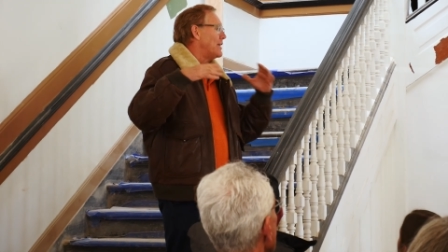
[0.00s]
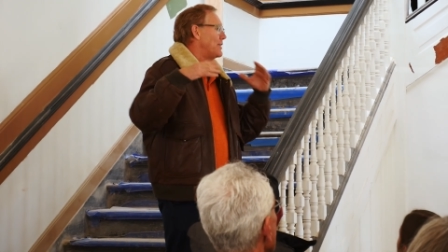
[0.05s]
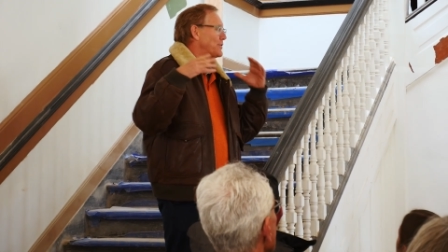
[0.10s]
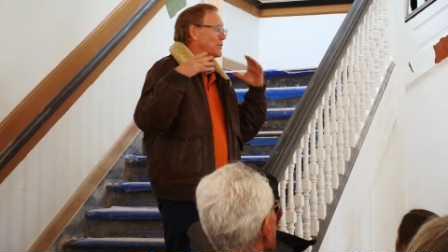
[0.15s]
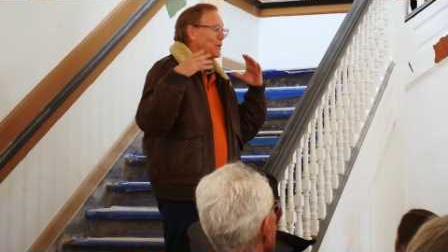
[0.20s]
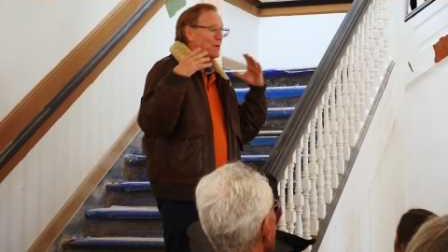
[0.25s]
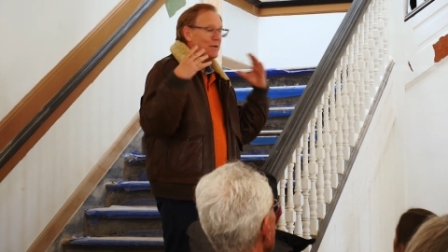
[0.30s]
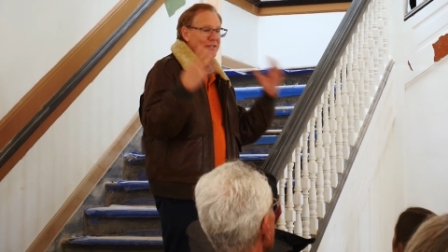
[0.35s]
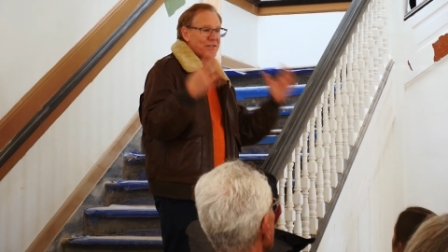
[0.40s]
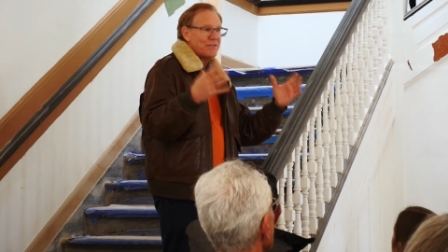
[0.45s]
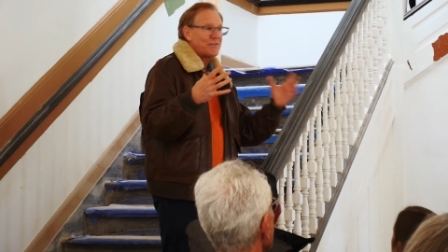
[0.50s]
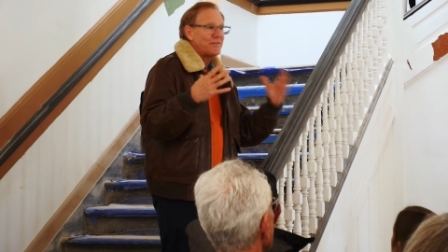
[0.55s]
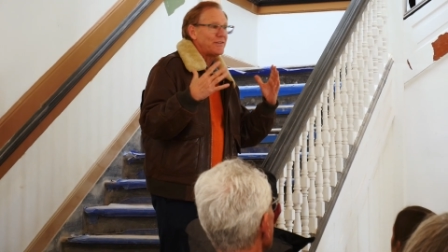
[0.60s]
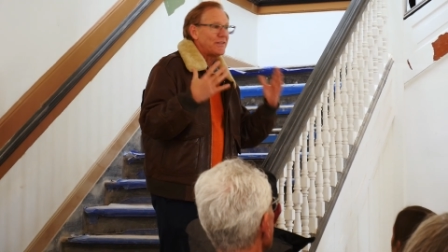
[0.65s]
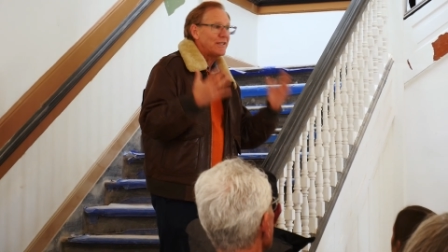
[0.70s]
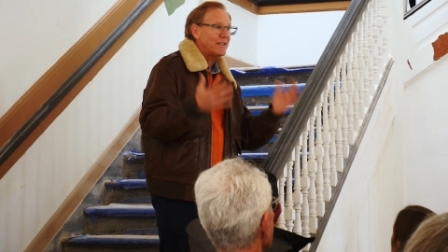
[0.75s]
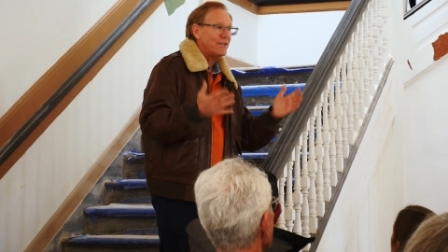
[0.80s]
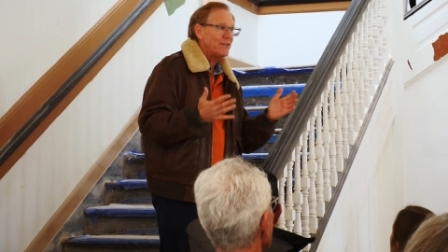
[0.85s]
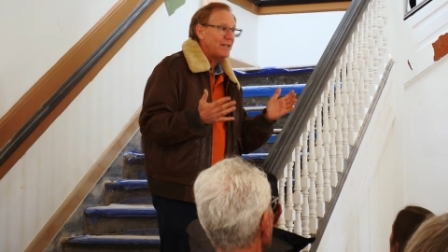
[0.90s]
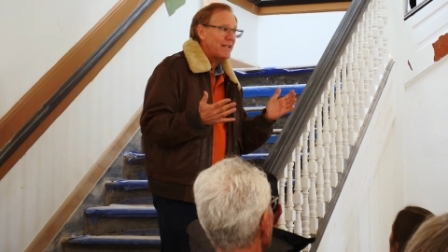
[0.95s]
So it's
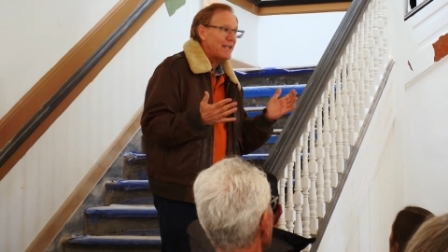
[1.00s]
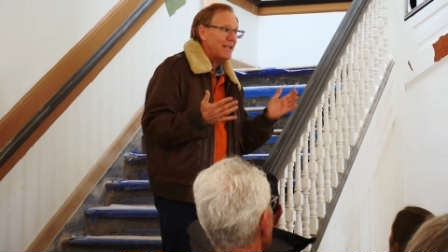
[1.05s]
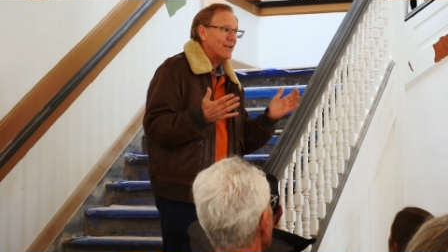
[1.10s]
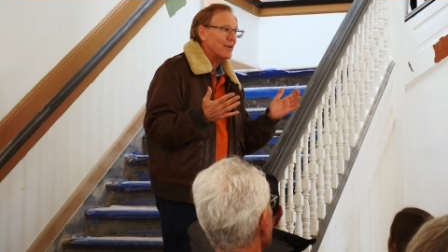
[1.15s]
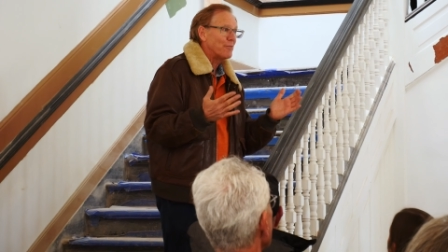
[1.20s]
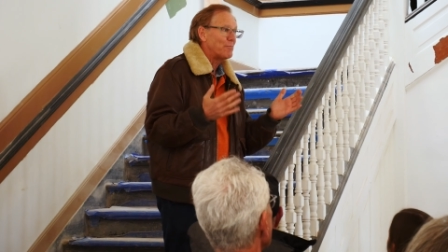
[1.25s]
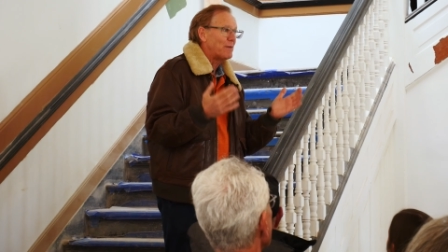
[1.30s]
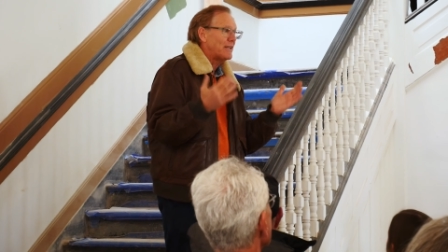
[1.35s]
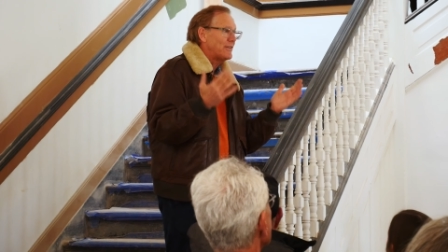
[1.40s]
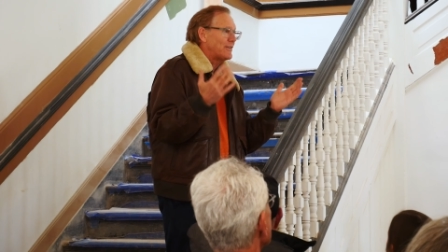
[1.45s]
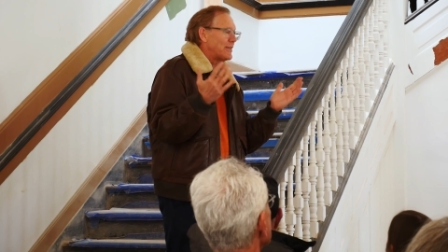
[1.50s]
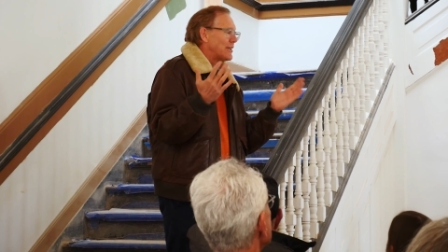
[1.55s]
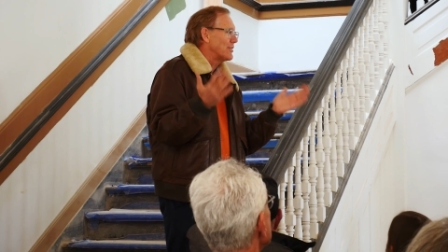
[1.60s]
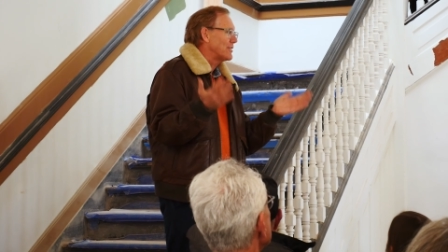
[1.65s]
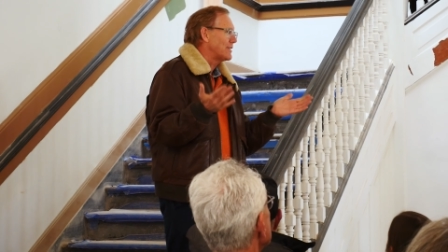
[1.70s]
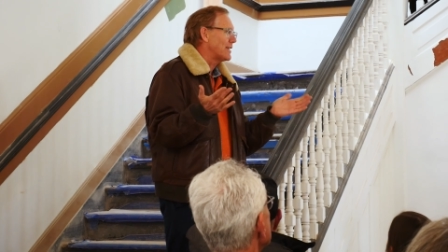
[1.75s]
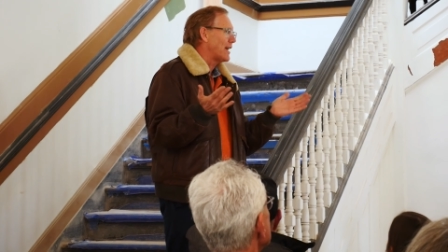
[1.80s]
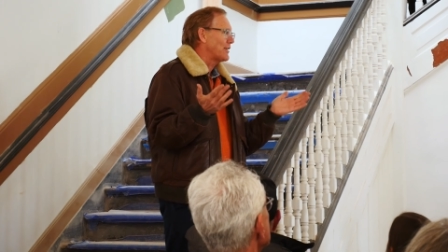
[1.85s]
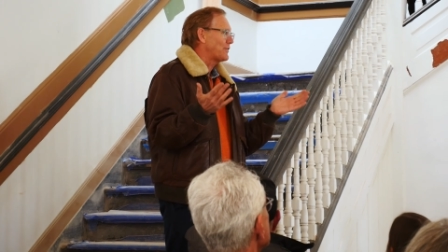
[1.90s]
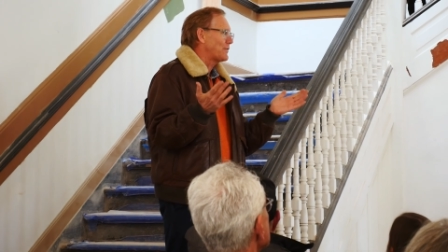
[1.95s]
still here, but it's here
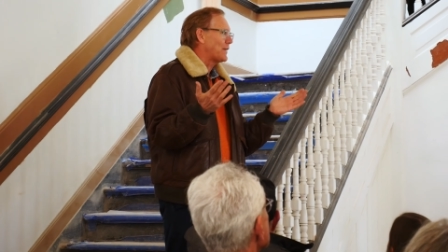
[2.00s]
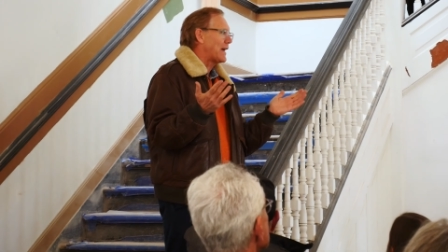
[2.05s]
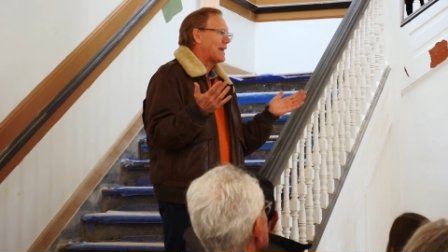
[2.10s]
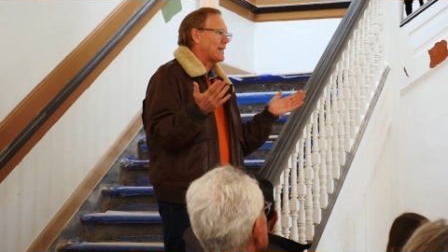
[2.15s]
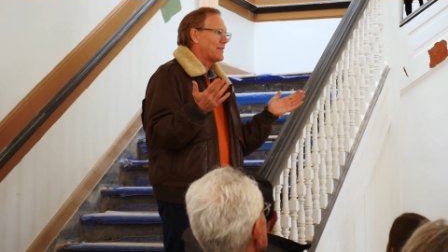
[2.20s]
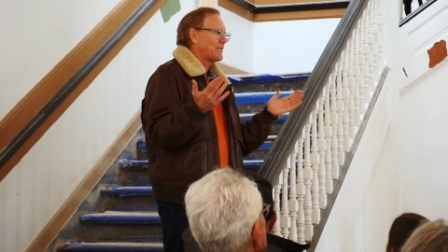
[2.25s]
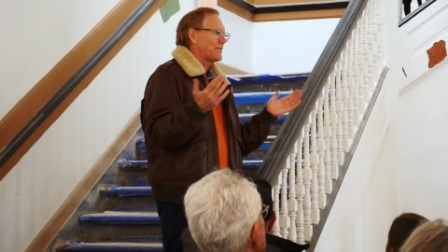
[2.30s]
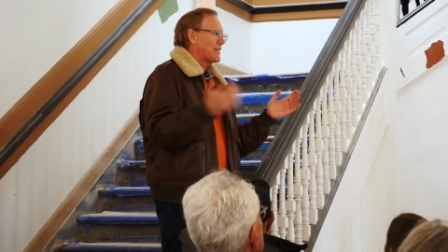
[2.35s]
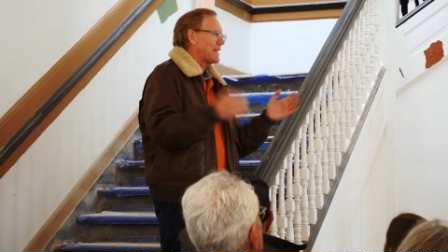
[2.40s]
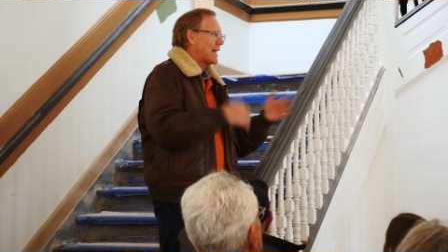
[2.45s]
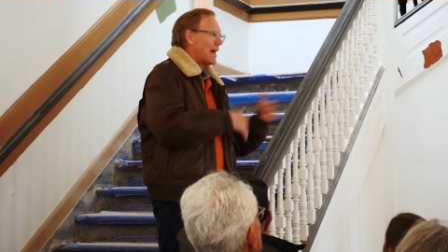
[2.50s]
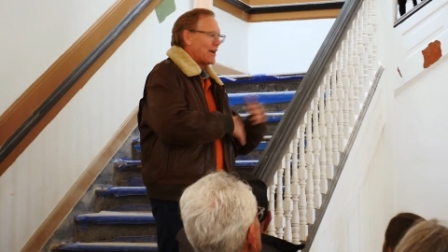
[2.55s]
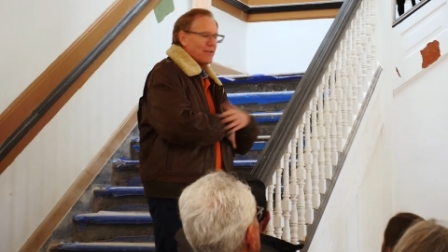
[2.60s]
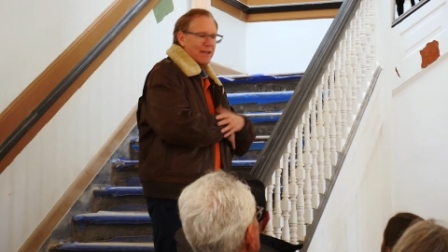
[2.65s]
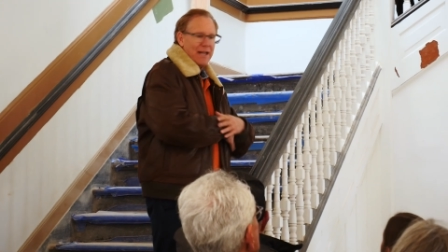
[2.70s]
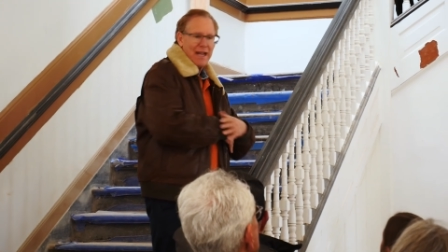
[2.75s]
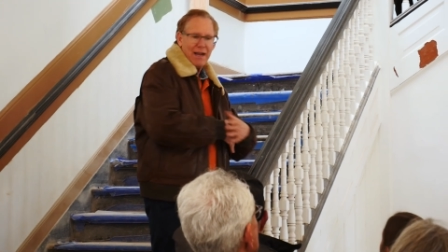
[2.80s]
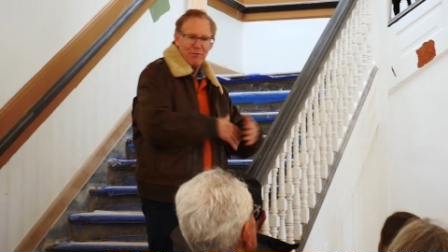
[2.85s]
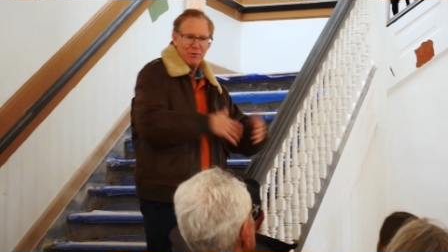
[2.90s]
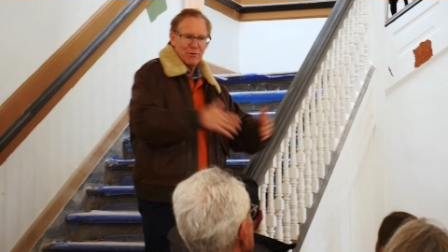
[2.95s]
in Las Vegas, the town
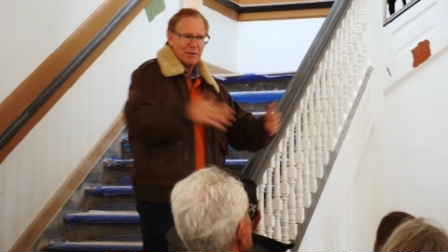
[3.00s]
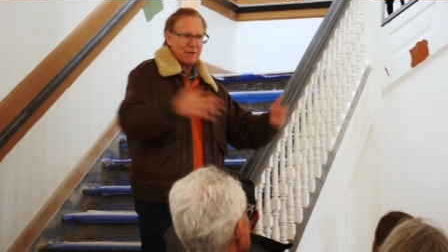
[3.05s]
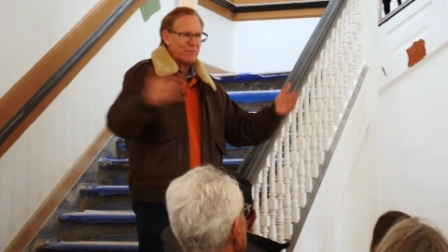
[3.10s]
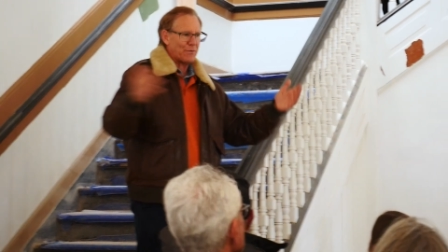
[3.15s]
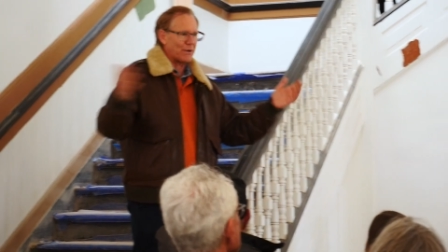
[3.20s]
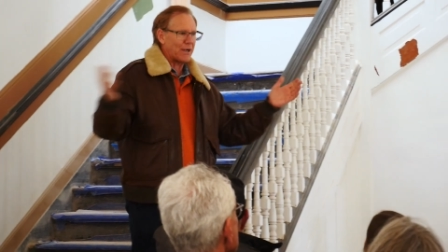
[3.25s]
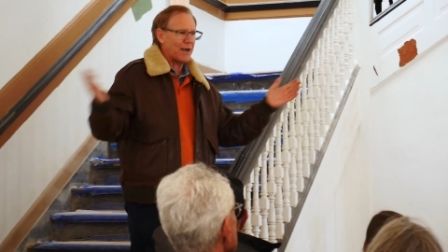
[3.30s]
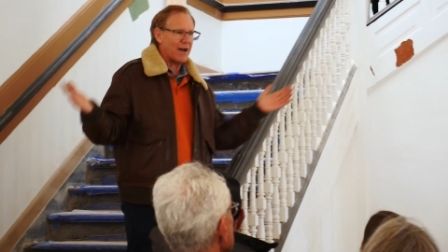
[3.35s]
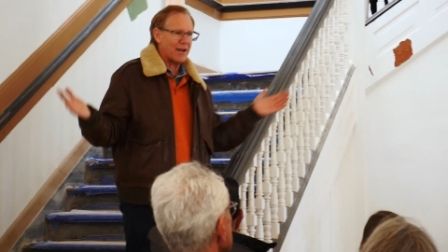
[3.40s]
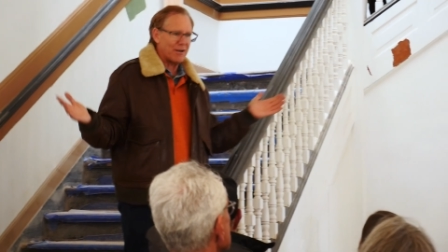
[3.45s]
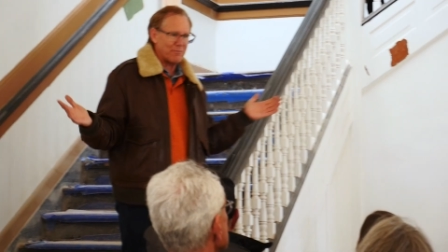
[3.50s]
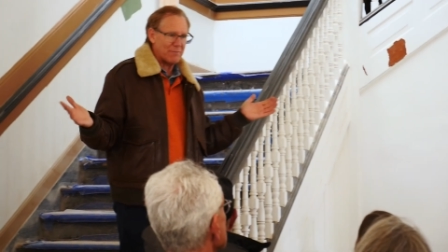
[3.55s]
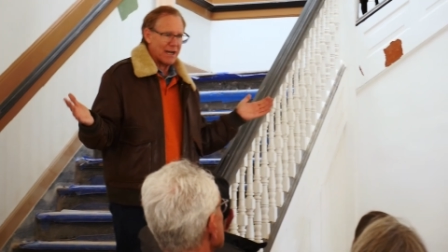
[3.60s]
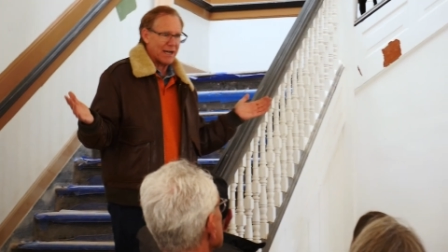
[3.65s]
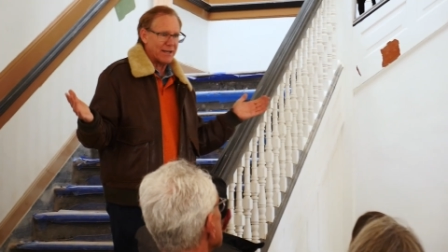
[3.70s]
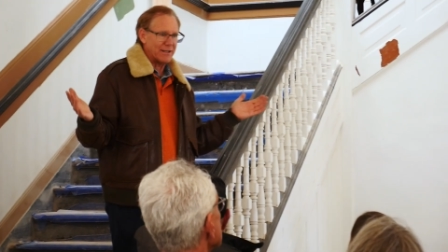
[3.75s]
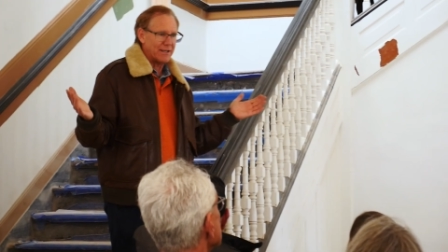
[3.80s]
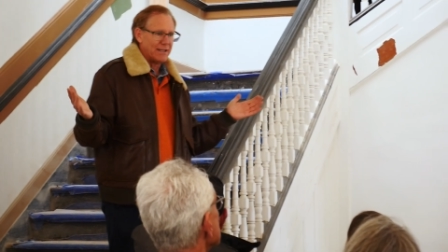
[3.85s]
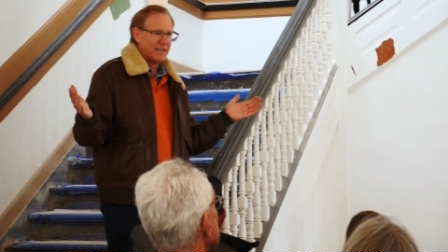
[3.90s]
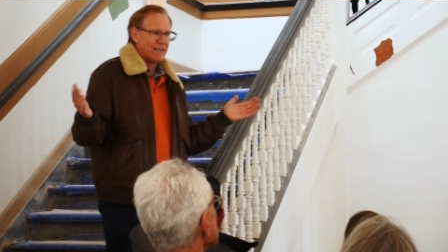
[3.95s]
that everyone forgot
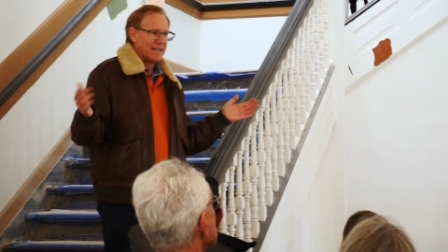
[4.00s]
about.